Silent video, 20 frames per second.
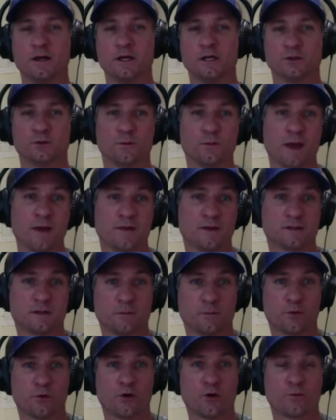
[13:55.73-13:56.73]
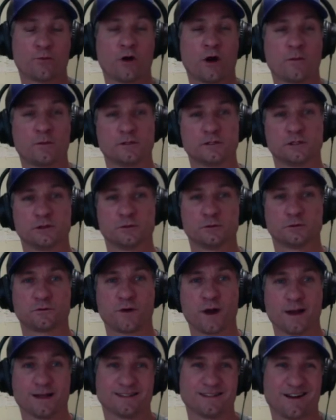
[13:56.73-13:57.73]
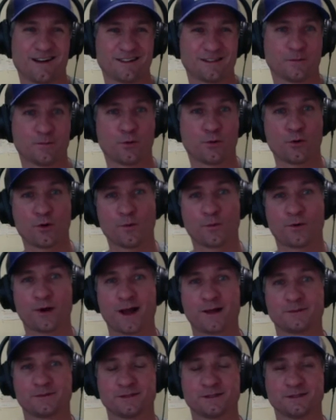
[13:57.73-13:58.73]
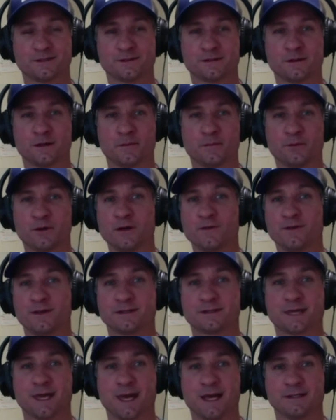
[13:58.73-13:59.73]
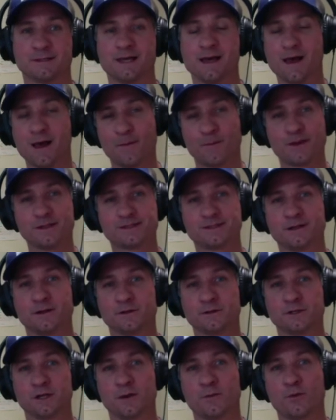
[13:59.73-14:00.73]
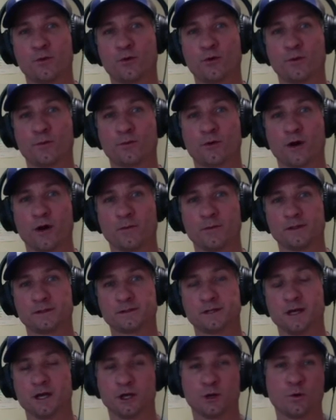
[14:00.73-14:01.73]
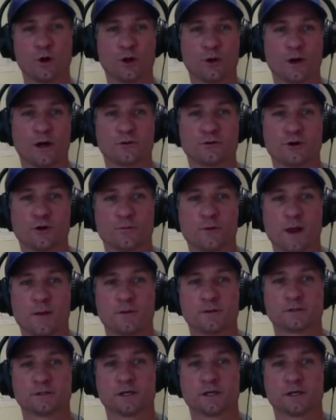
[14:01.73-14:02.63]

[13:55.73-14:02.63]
So he made this important promise to his friend. It's not as important perhaps as the previous case, but it still is an important promise. You all know how term papers